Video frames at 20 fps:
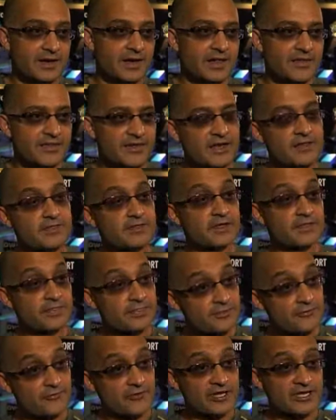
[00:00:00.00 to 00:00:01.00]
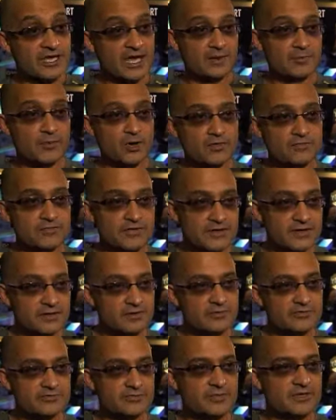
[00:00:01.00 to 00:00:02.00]
and then I think a three came over,
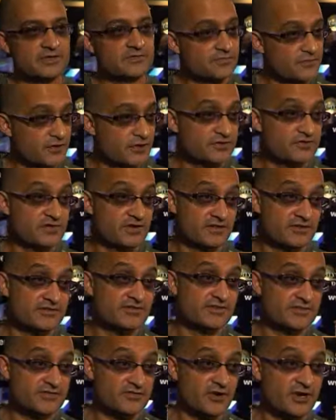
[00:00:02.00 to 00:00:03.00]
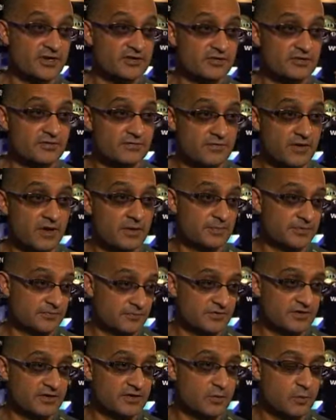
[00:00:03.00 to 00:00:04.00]
which means virtually there's a straight on the
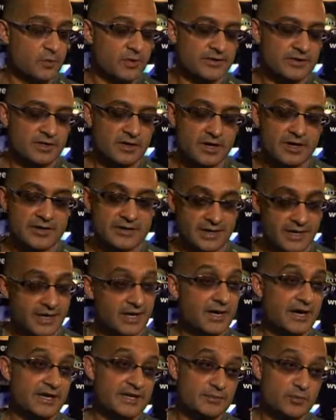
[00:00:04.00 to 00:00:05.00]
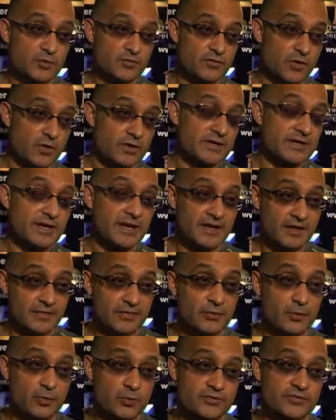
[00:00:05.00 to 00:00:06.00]
flop. You needed one card, and he moved all in. And I
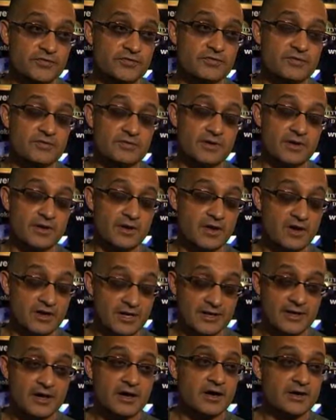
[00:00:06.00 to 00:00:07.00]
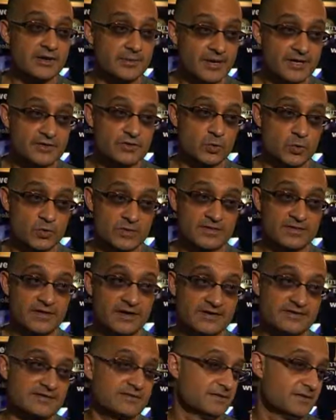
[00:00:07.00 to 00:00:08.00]
thought long and hard about calling
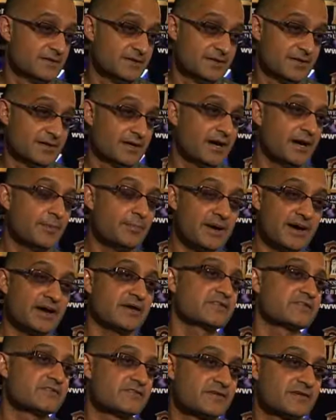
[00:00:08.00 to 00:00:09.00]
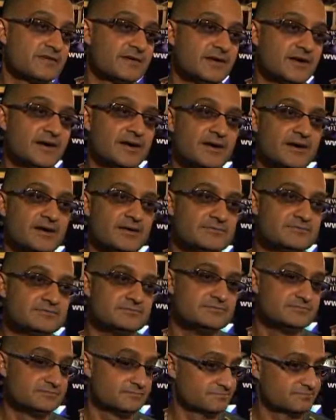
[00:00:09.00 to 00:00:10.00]
that. I passed,
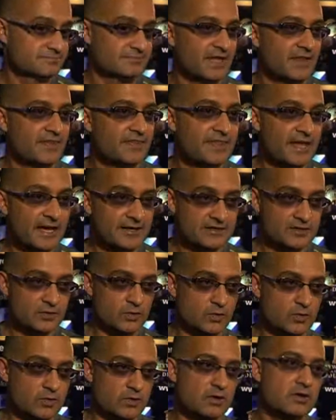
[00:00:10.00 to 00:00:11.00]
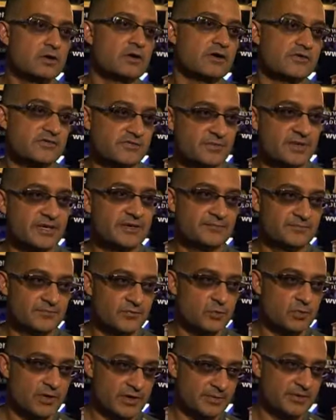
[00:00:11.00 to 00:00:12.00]
um, and that cost me
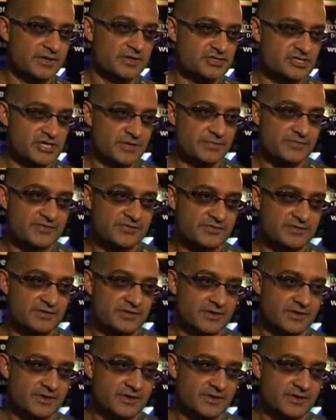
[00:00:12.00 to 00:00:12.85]
quite a bit of chips.